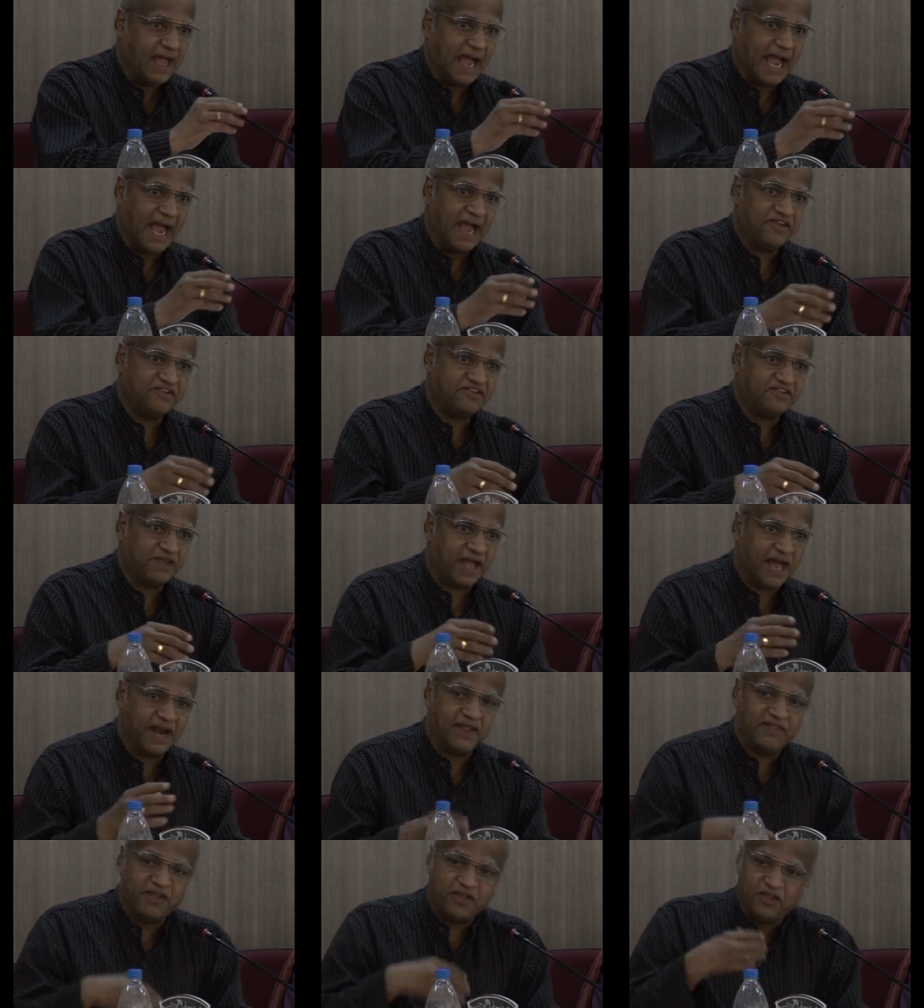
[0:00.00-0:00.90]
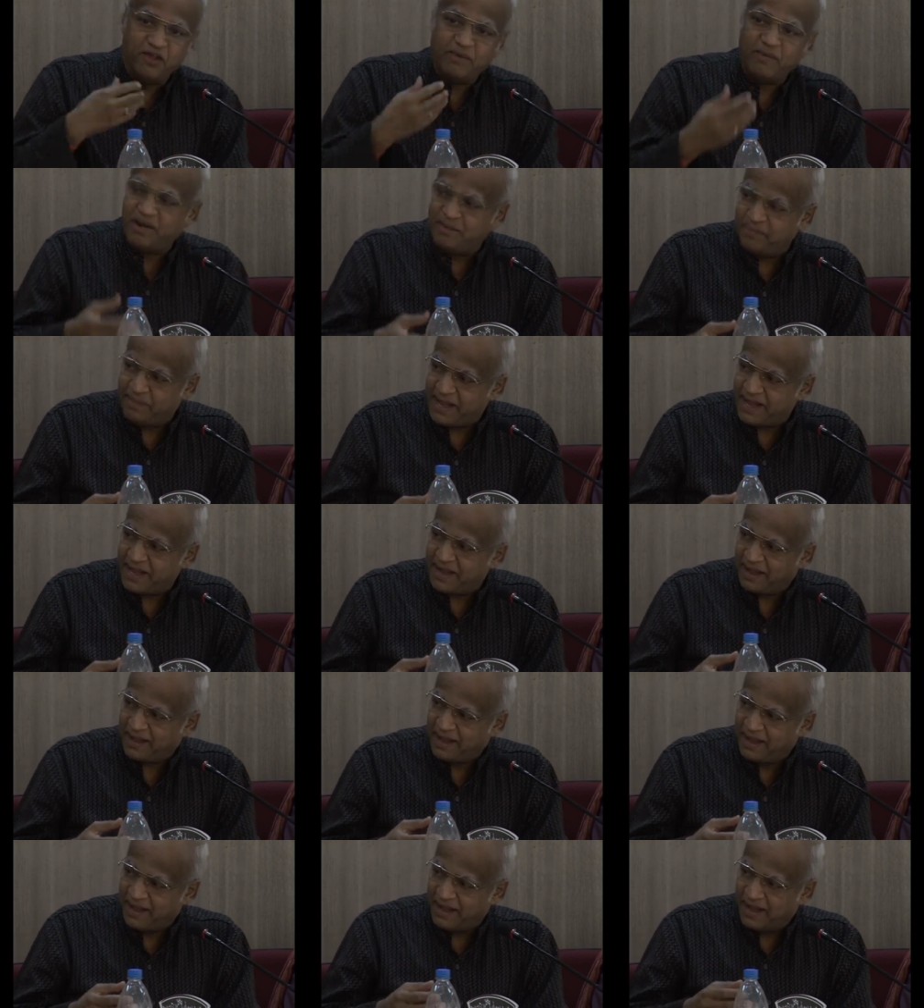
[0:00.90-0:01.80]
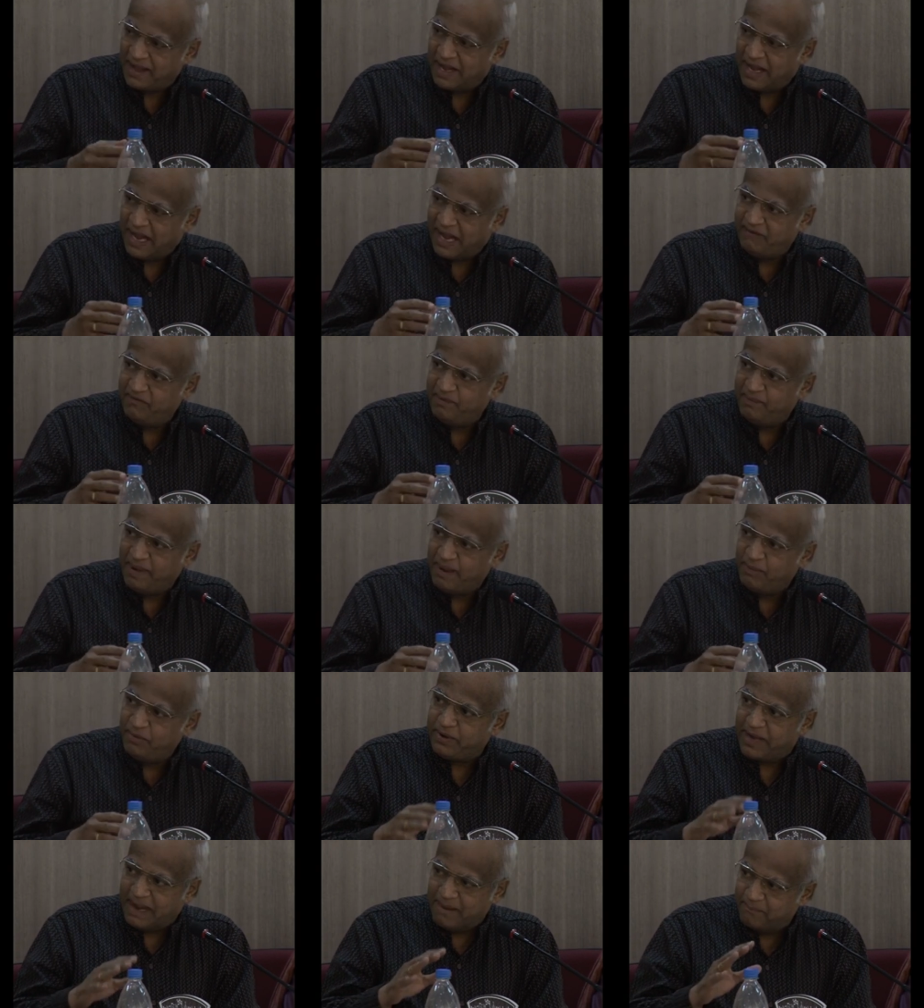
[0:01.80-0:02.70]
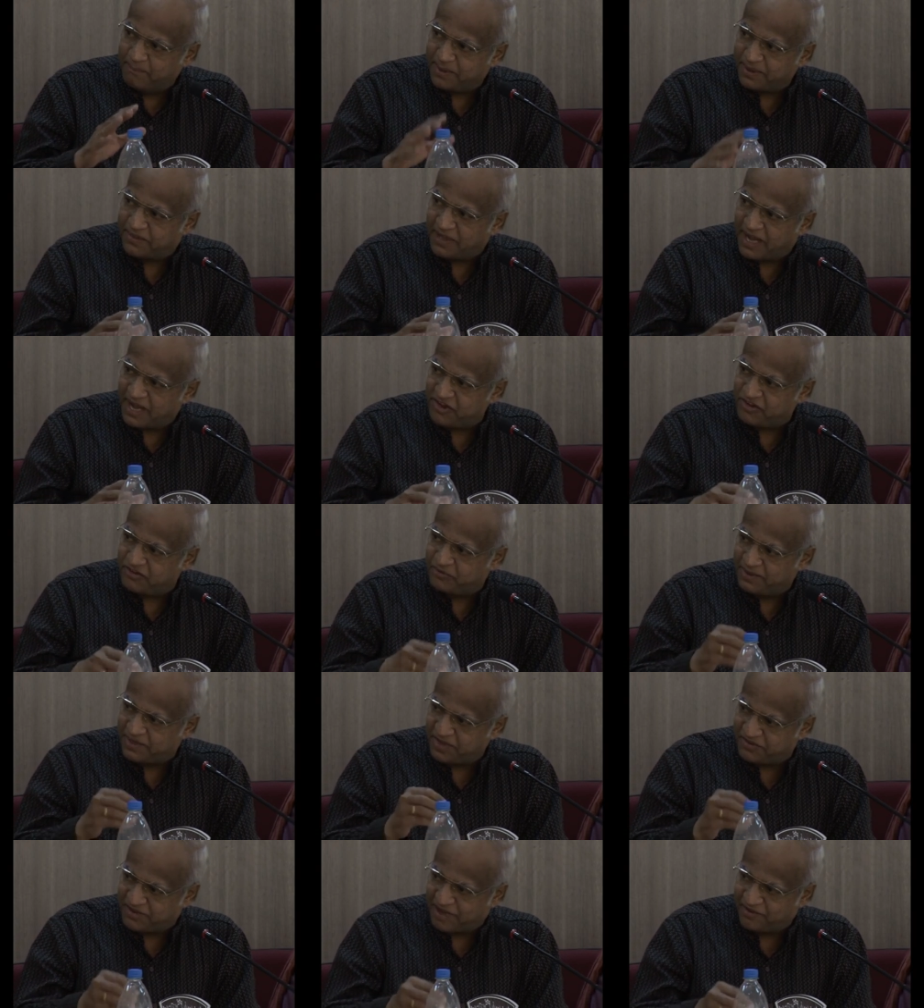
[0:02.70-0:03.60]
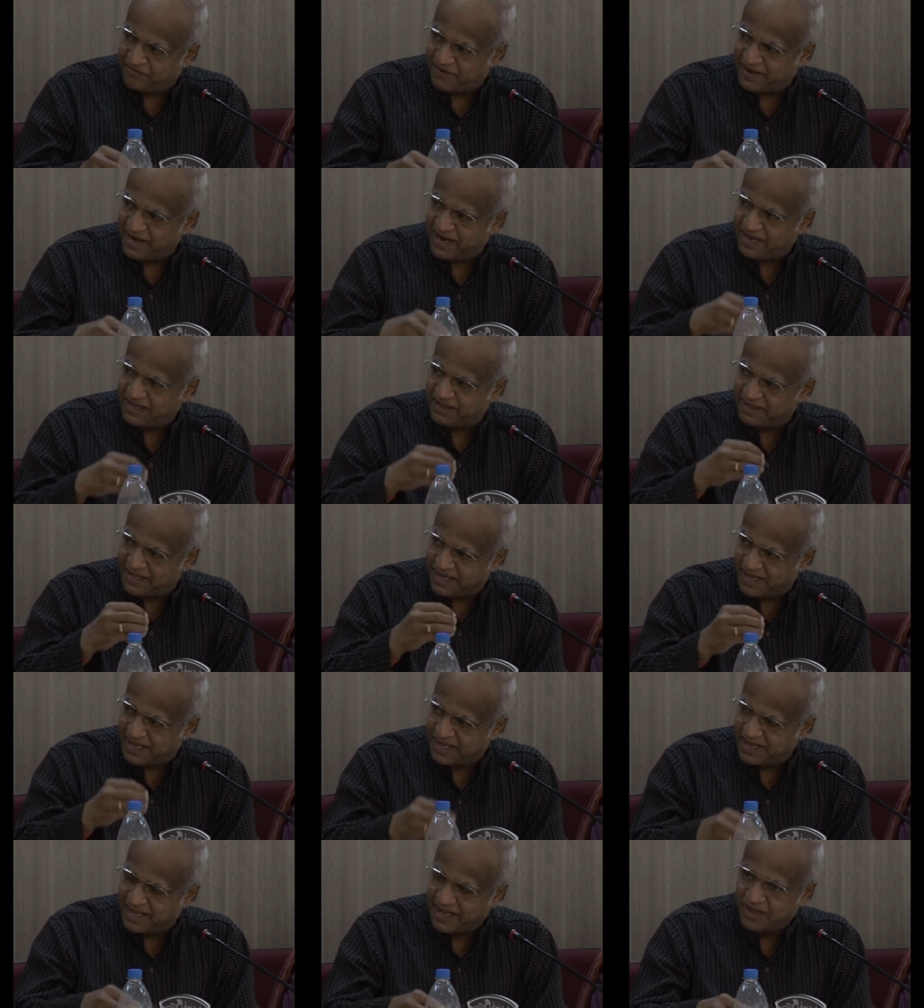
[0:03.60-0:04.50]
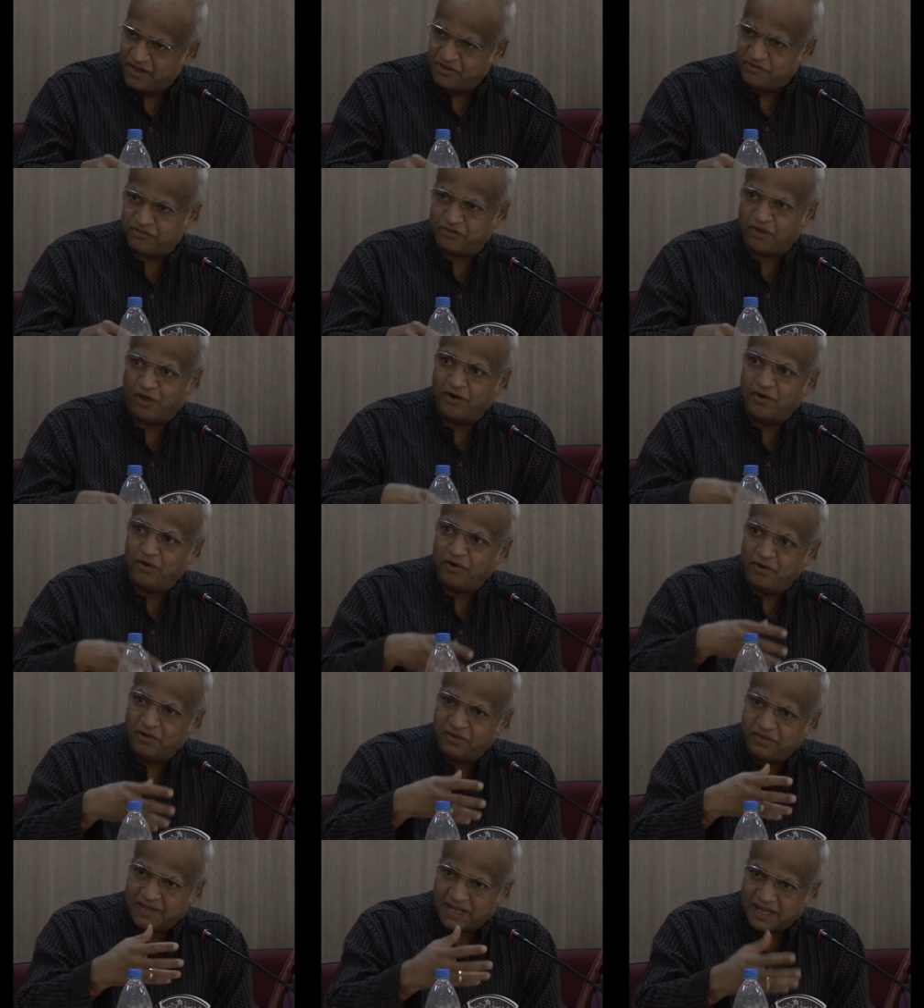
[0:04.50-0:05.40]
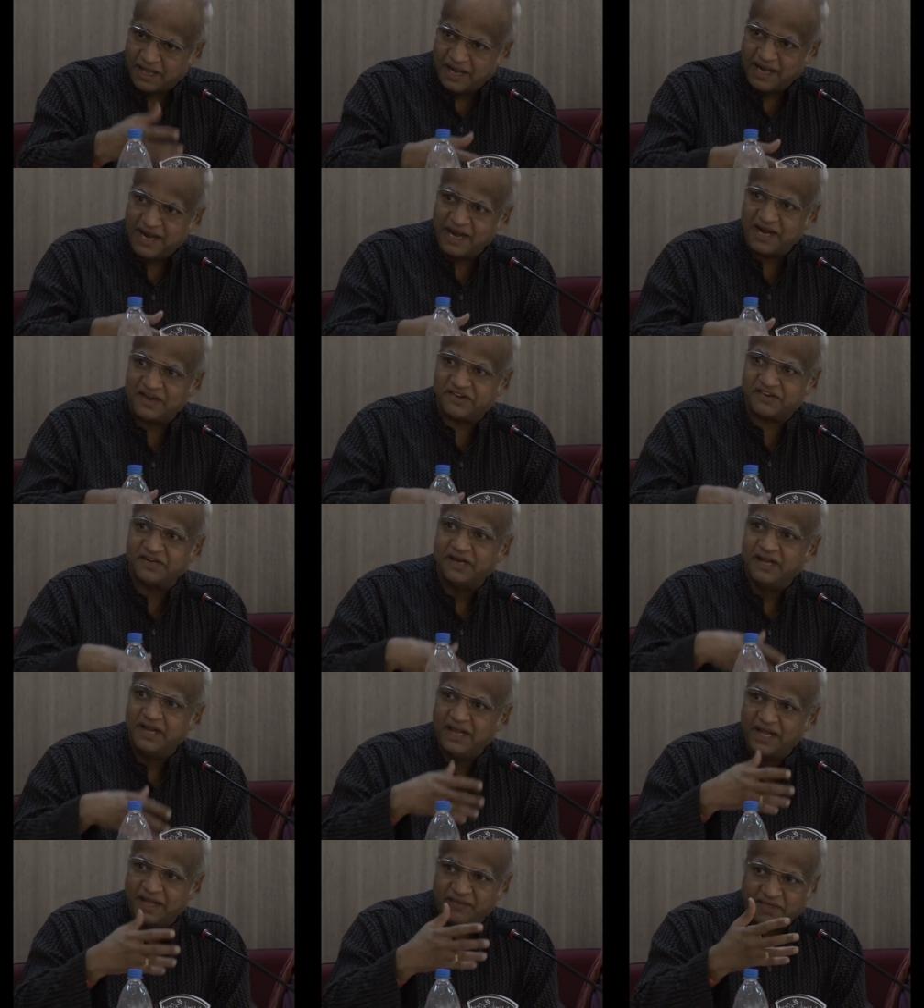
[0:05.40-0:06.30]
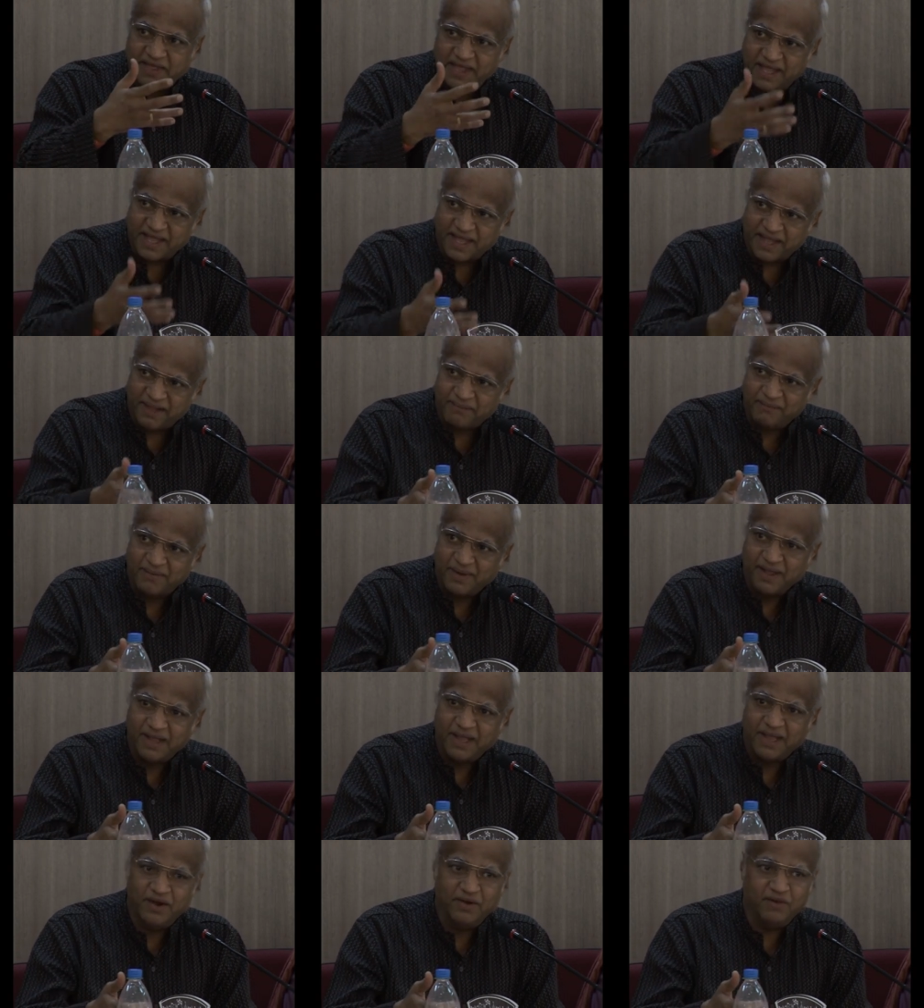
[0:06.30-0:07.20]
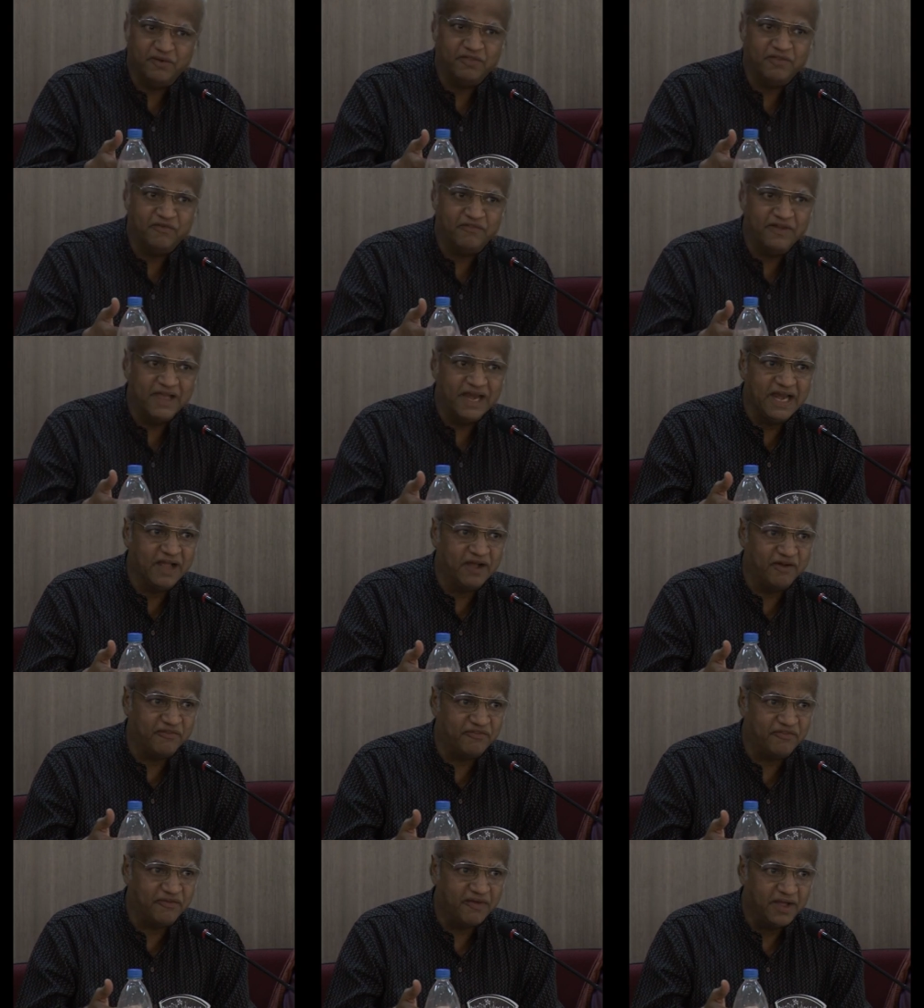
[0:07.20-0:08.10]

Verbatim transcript: As another human being, I will be able to empathize with the suffering, the sorrow, the hurt, the, you know, the feeling of